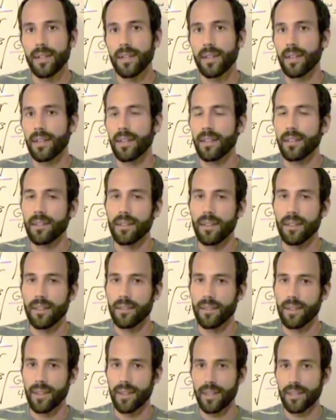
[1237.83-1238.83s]
And
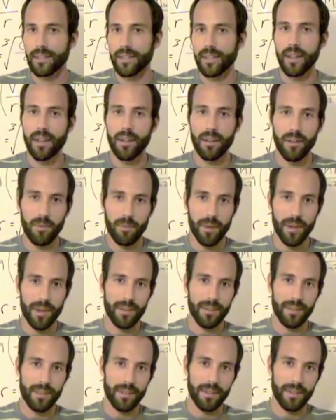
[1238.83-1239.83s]
they can tell by
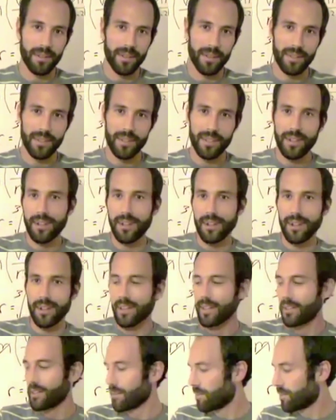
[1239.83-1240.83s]
the tug
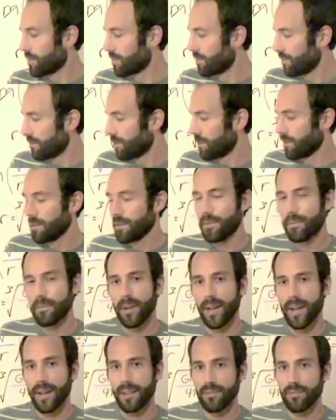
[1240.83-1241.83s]
and the pull
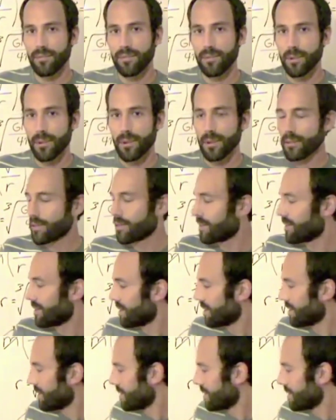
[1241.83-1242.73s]
back and forth,